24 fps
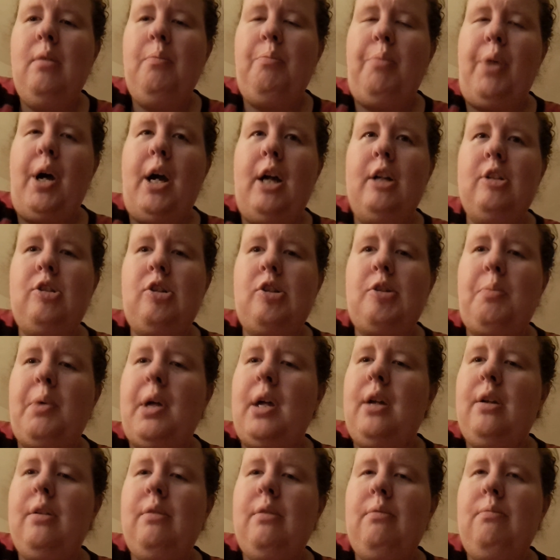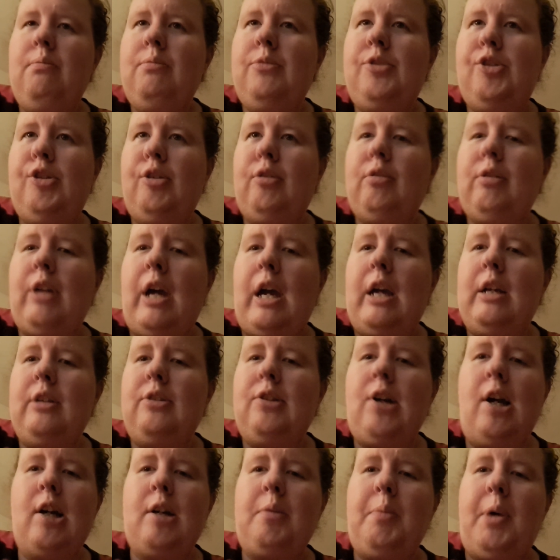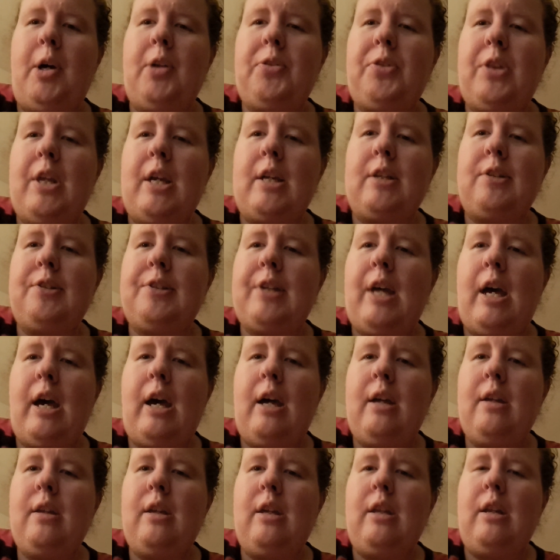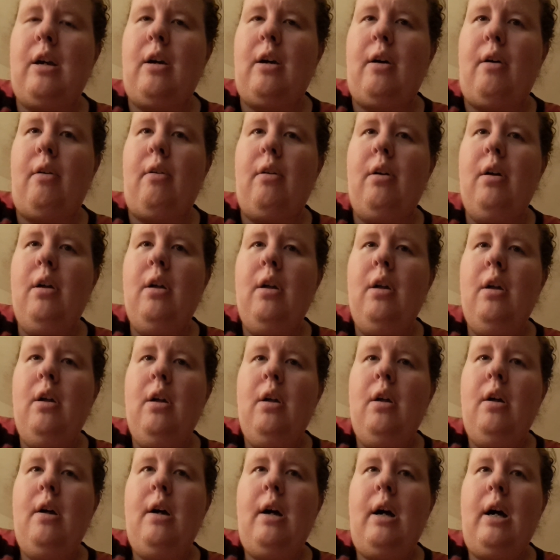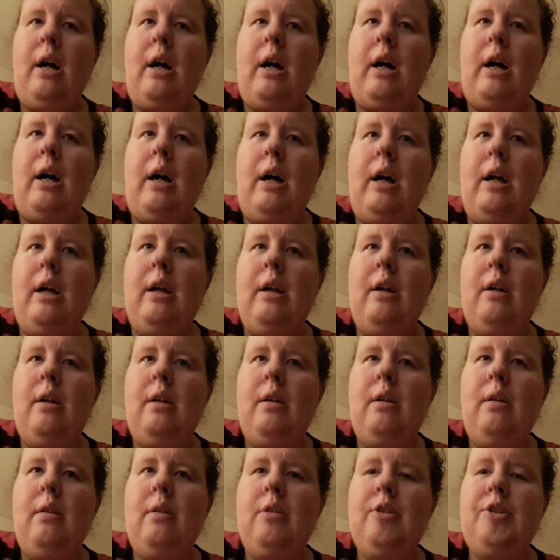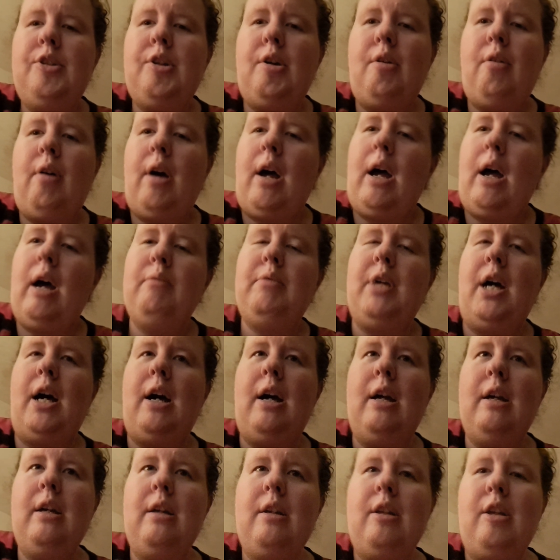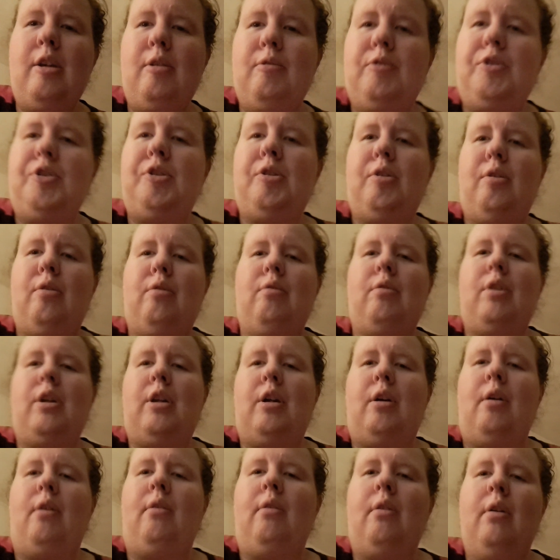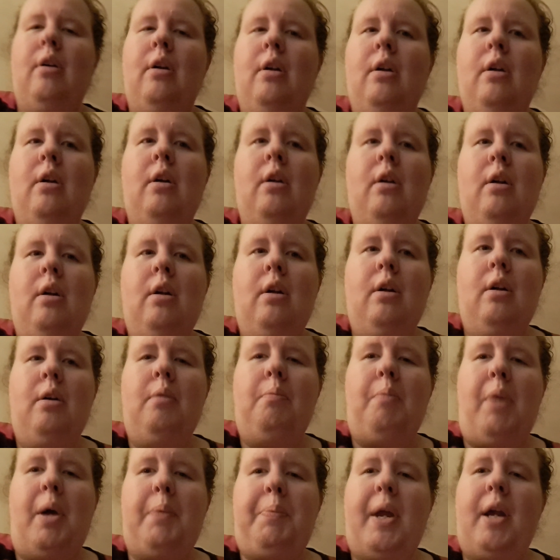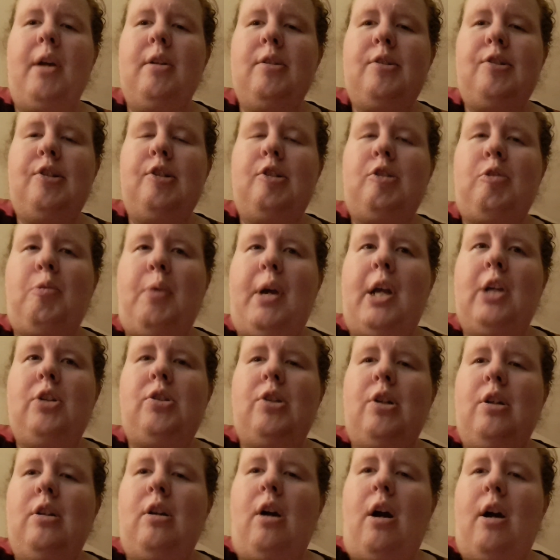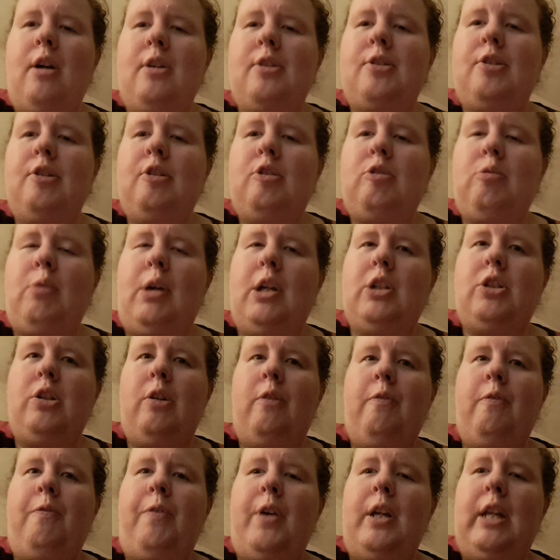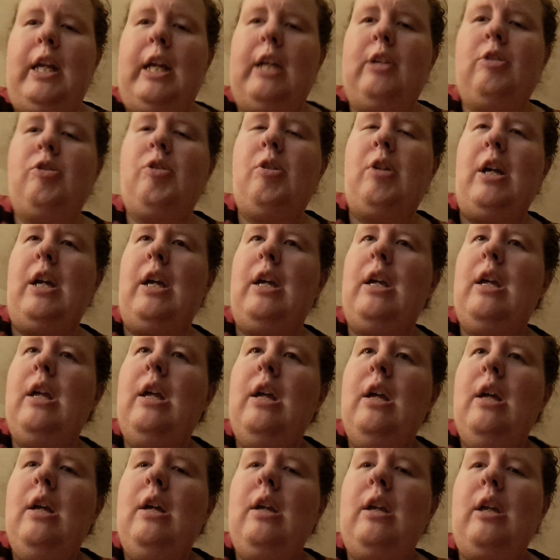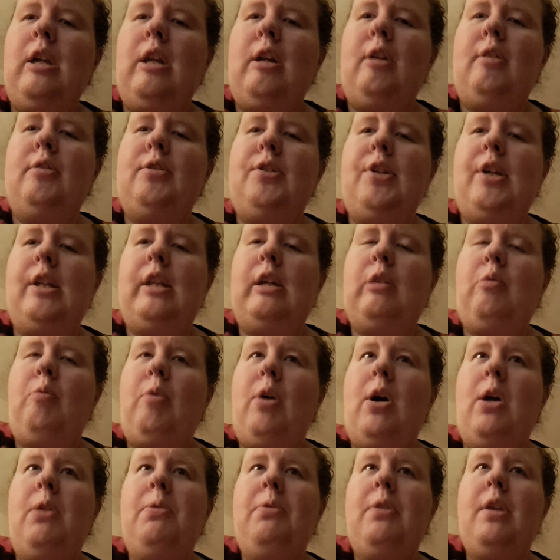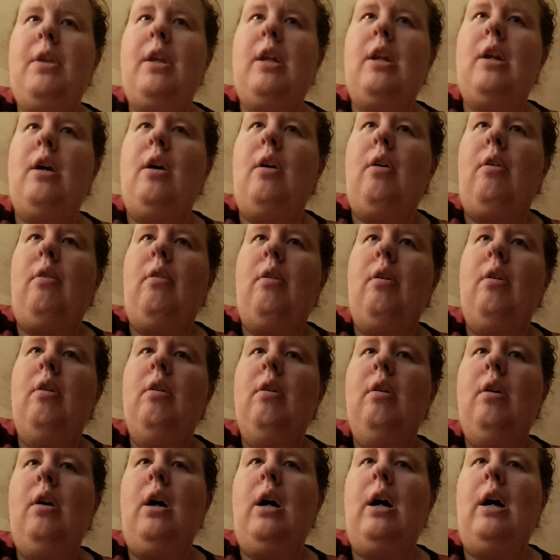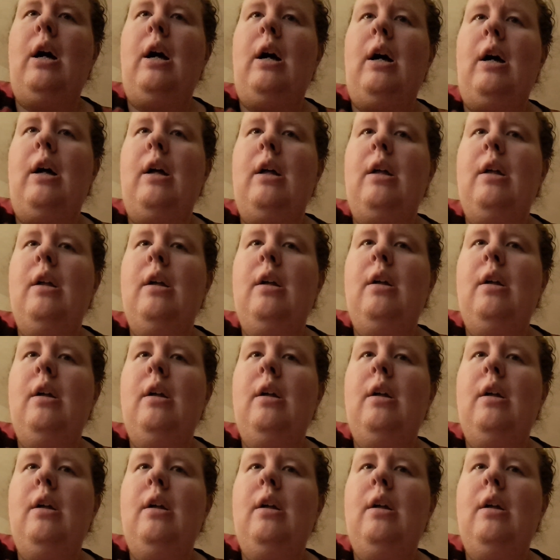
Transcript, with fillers: But I just want to, like, talk about things that, you know, uh, so I'm not used to, you know, my parents' situation, our situation financially, you know, dealing with, you know, uh,